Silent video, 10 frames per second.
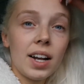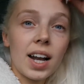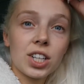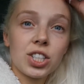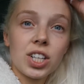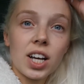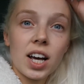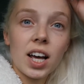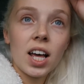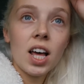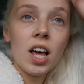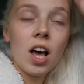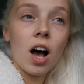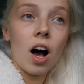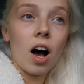Last year
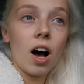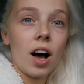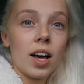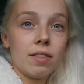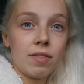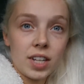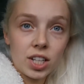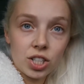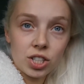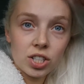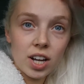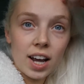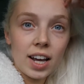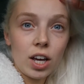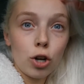I finished
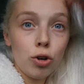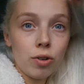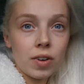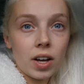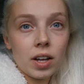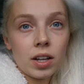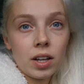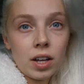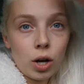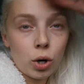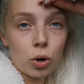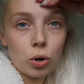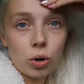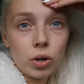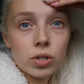another
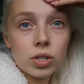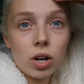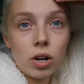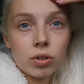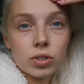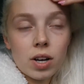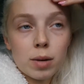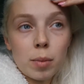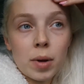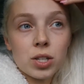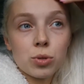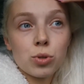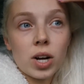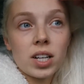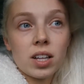course alongside my personal
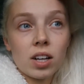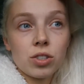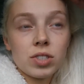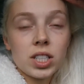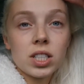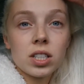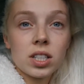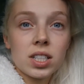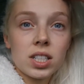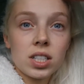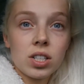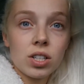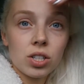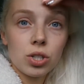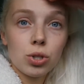training that I'd already done. I did
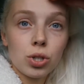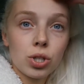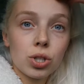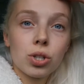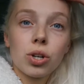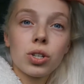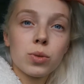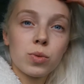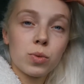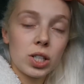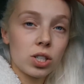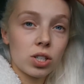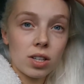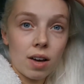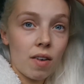another nutrition course
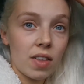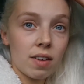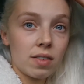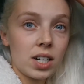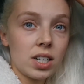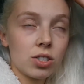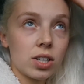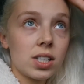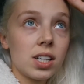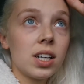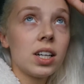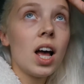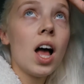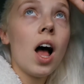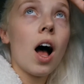because I find that really interesting.
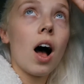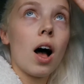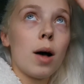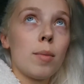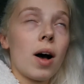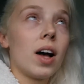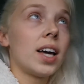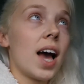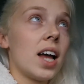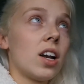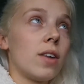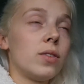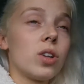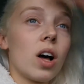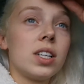Again, I've
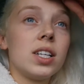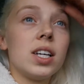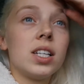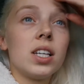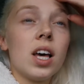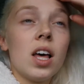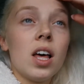started